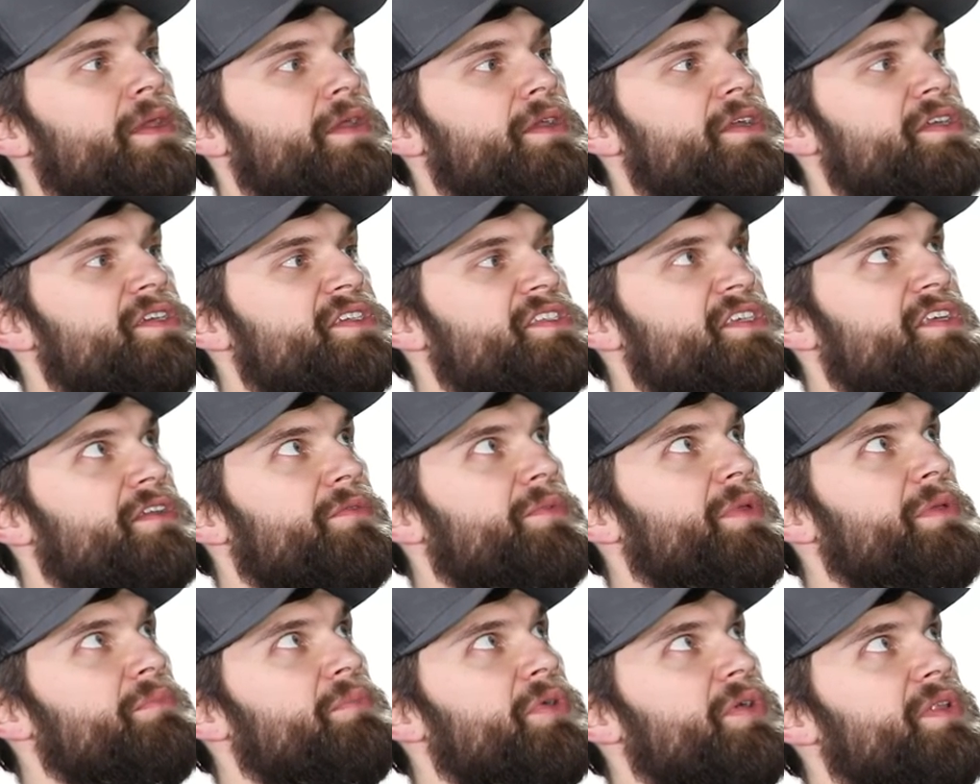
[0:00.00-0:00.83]
You're just gonna
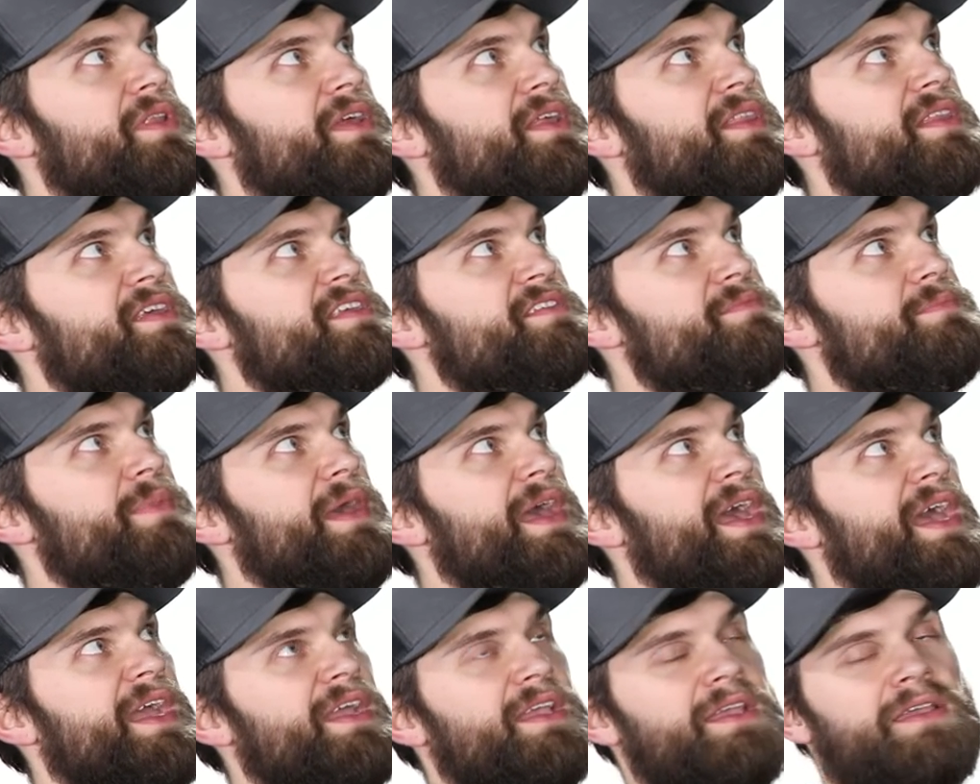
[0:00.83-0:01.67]
be pulling this
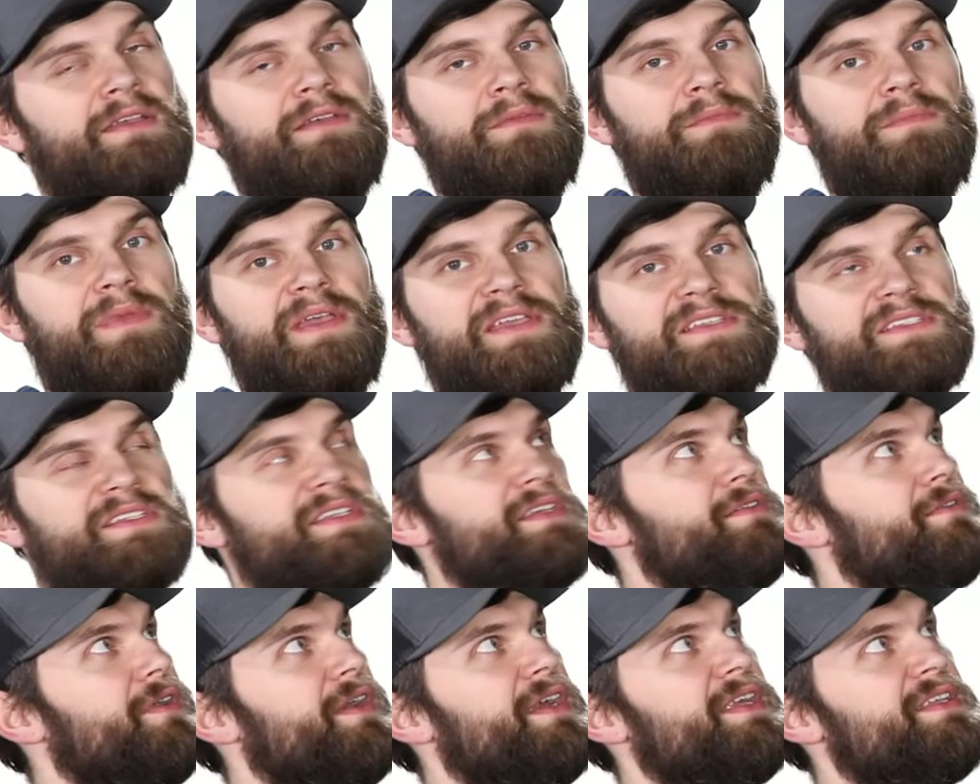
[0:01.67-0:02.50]
back
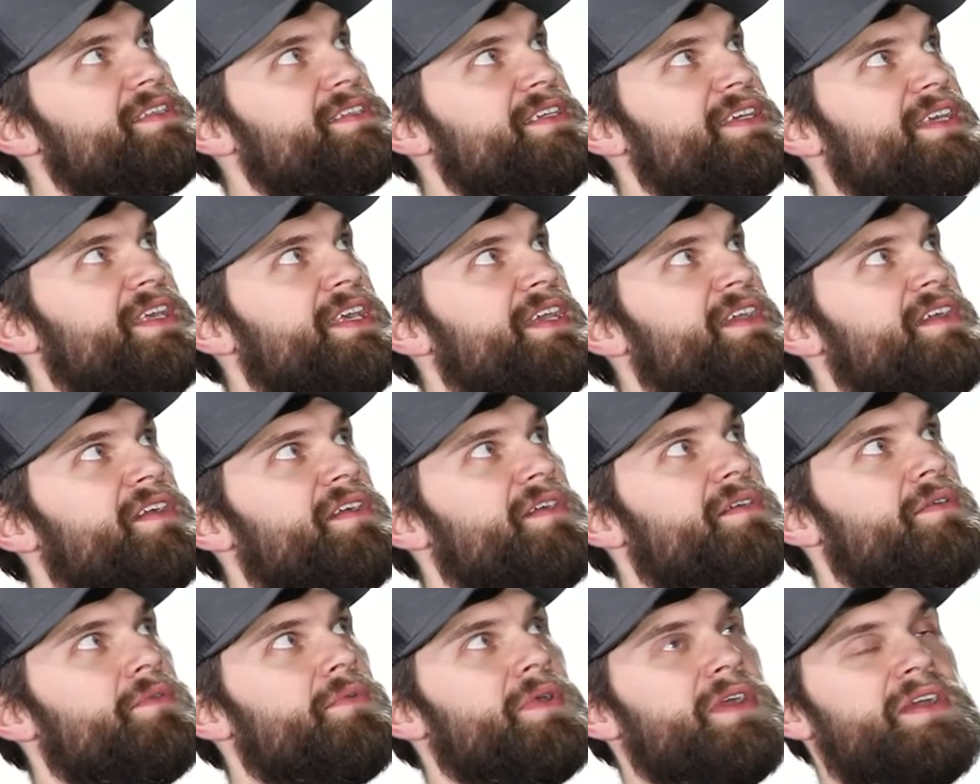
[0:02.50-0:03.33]
basically right to
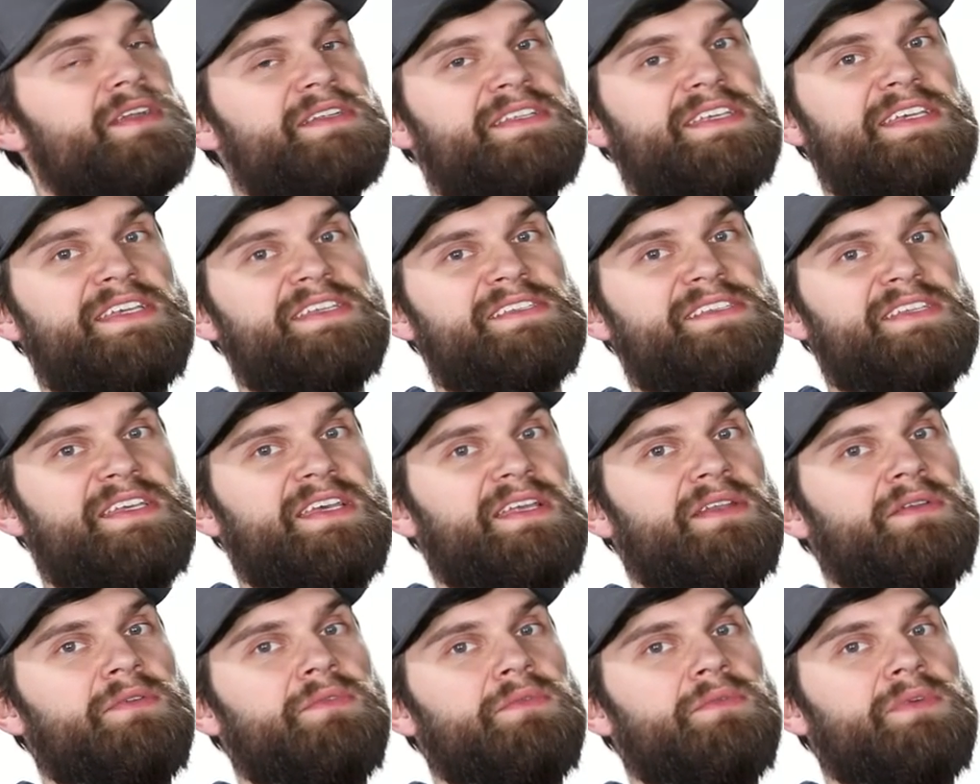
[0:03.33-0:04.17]
here where it tees
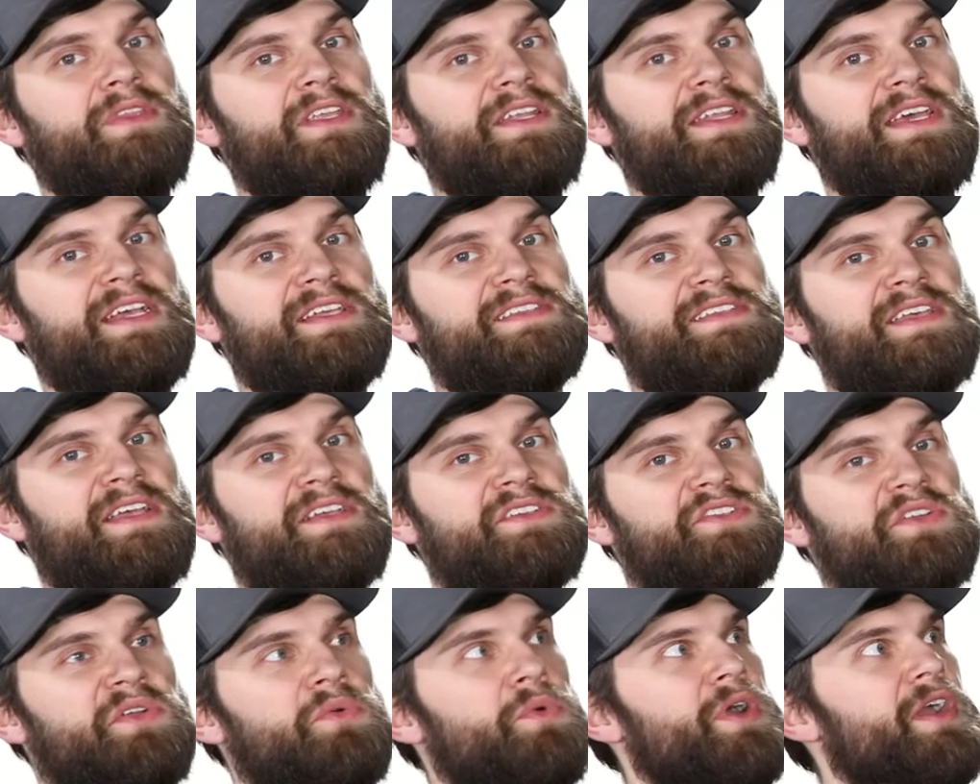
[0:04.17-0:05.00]
in with the next
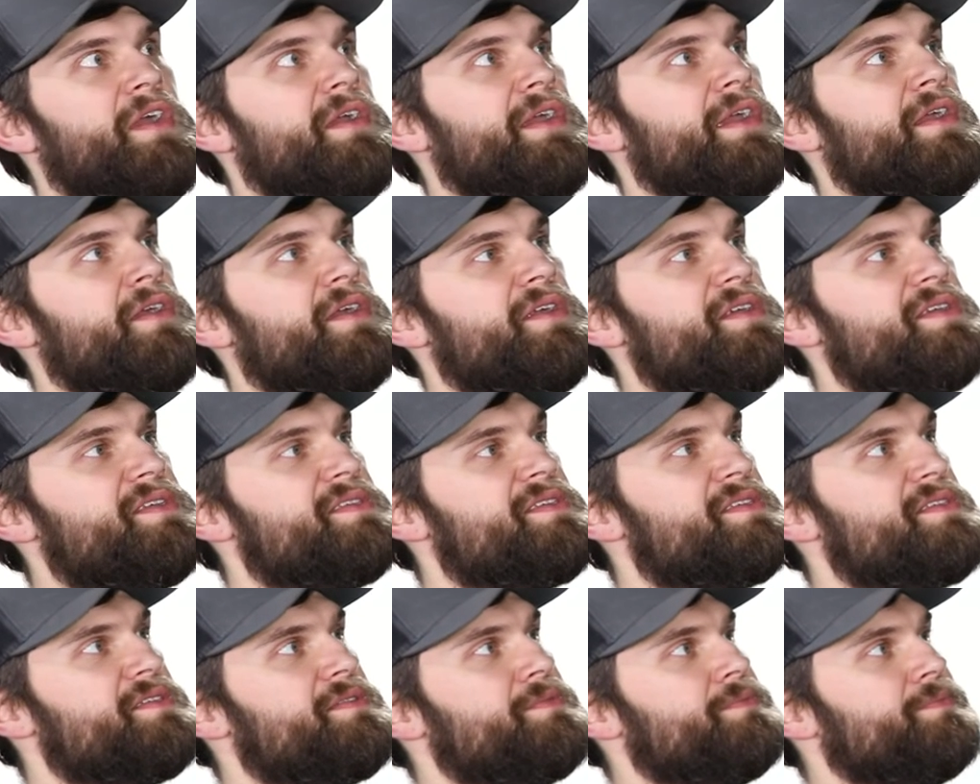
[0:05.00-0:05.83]
section of wiring
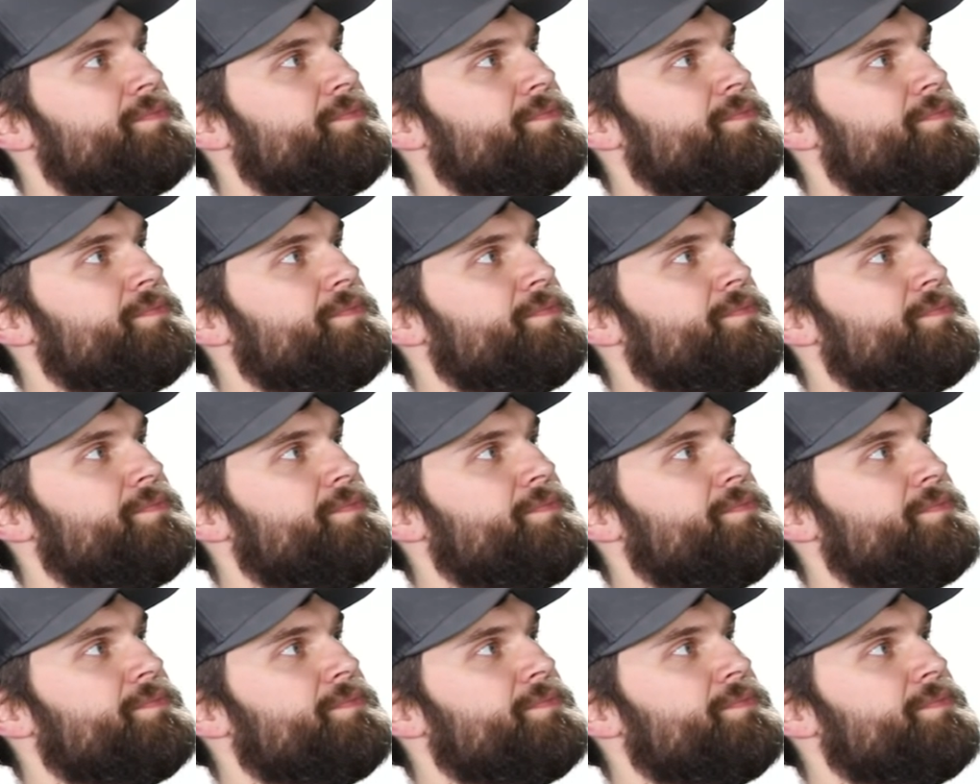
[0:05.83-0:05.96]
harness.